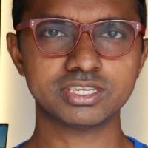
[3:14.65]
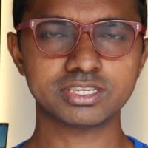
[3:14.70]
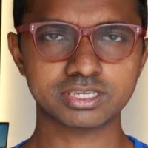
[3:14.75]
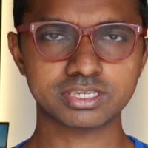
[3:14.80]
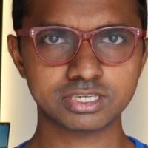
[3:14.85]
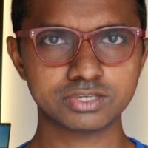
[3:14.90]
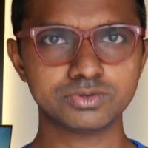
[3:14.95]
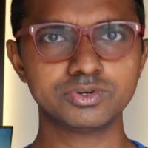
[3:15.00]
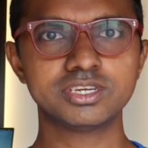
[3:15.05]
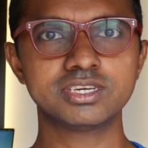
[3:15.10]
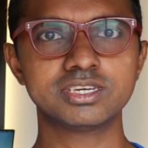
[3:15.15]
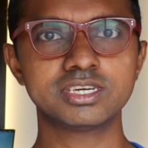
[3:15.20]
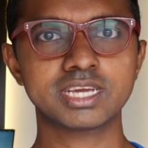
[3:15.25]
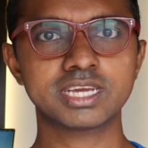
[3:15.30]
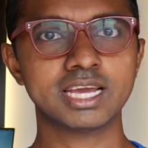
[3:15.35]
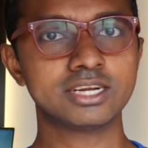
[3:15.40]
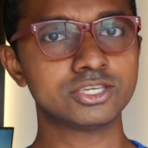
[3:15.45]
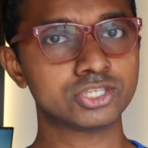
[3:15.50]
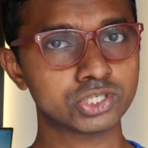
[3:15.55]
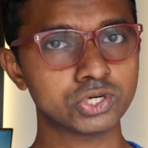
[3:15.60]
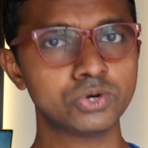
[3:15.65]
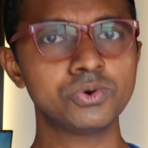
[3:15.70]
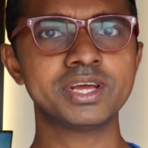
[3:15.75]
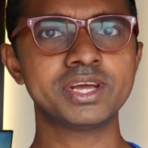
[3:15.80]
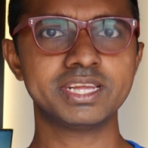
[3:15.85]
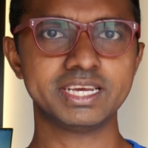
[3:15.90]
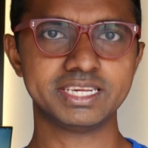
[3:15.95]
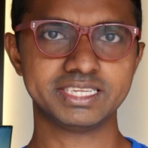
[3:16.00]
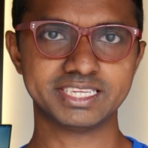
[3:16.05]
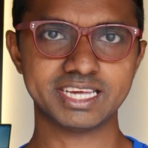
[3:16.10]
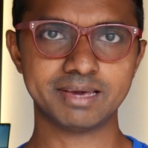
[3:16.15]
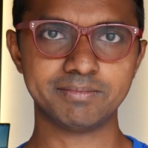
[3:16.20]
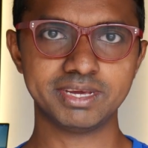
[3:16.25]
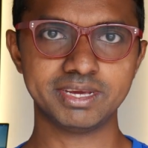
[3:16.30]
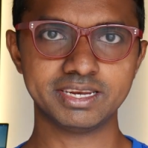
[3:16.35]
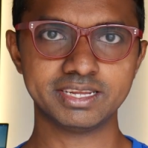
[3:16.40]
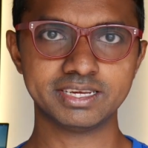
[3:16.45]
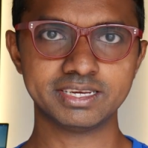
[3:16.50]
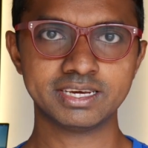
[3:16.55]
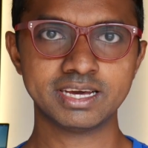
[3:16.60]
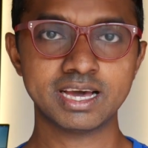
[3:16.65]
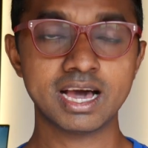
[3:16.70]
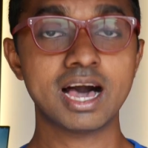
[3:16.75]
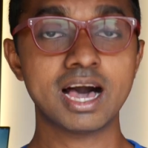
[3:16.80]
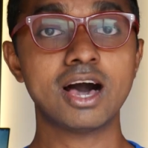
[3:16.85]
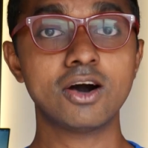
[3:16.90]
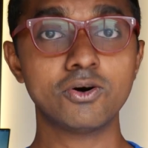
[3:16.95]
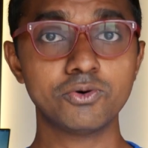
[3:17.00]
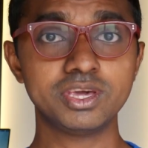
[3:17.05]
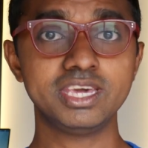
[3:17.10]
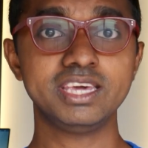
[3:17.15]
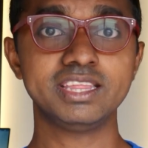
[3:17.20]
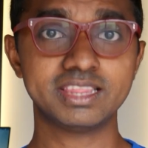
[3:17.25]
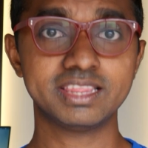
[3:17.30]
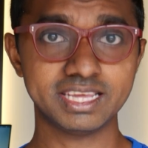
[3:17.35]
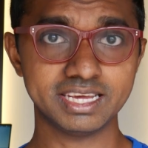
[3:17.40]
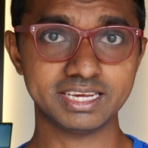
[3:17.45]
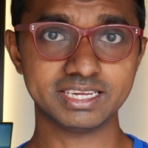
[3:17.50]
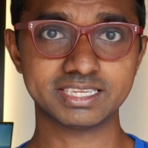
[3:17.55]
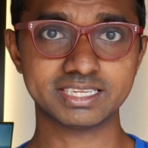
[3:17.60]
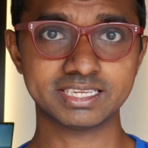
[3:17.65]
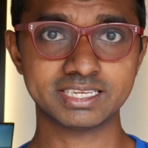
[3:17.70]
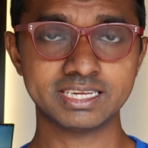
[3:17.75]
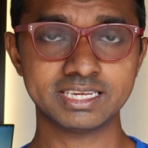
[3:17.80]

a student can show an examiner how he thinks,